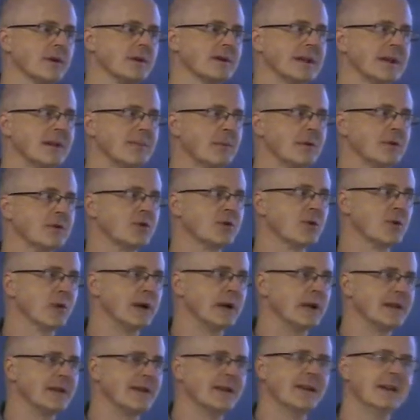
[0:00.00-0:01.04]
example,
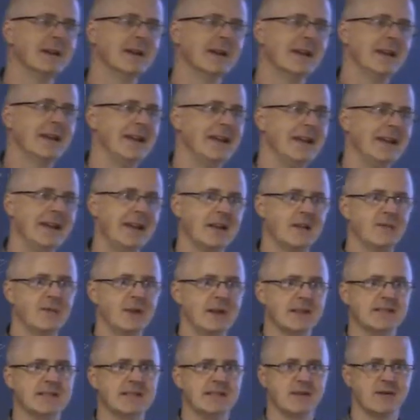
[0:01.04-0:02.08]
treated
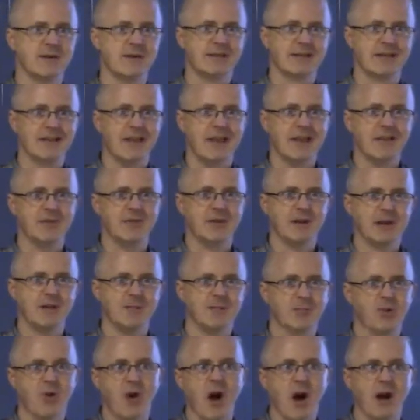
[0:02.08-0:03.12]
infinite series and infinite
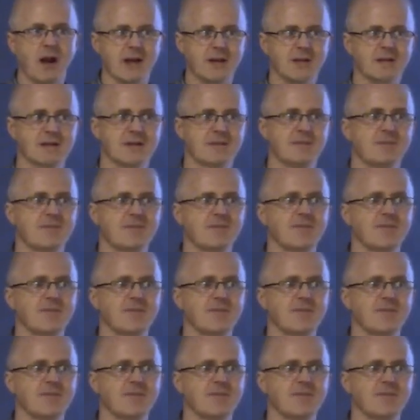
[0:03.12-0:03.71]
products